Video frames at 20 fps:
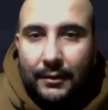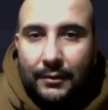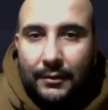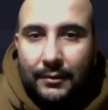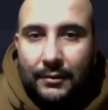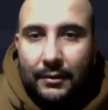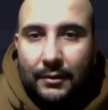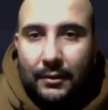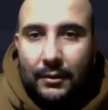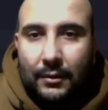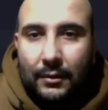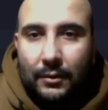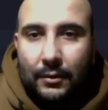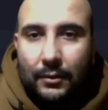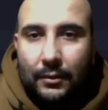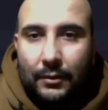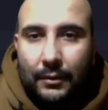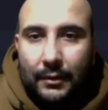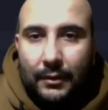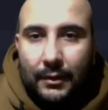
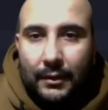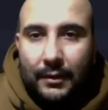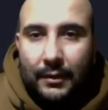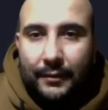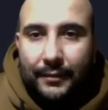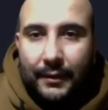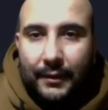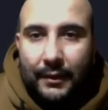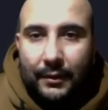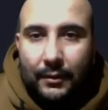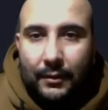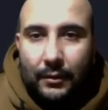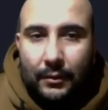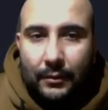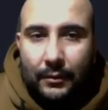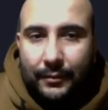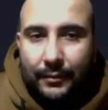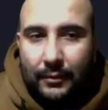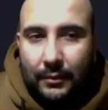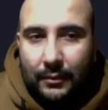So if I
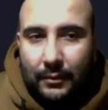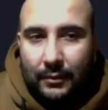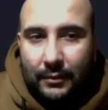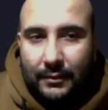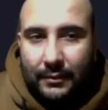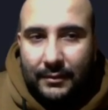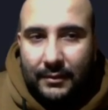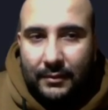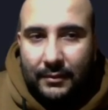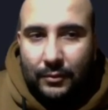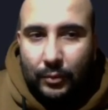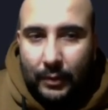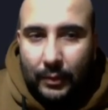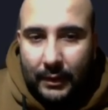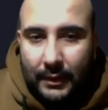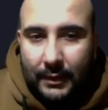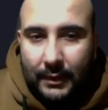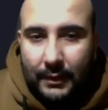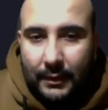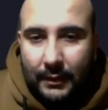go for this
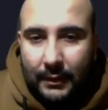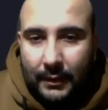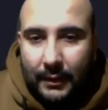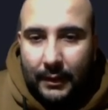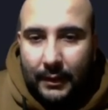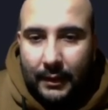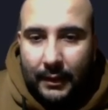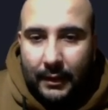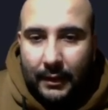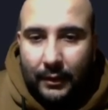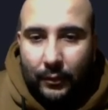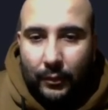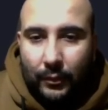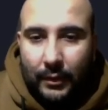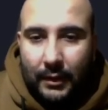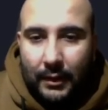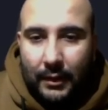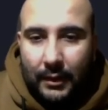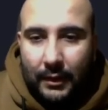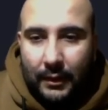one, I
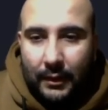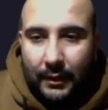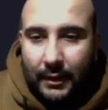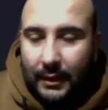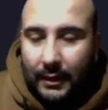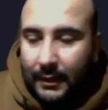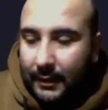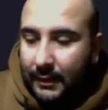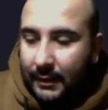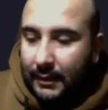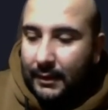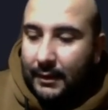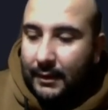will run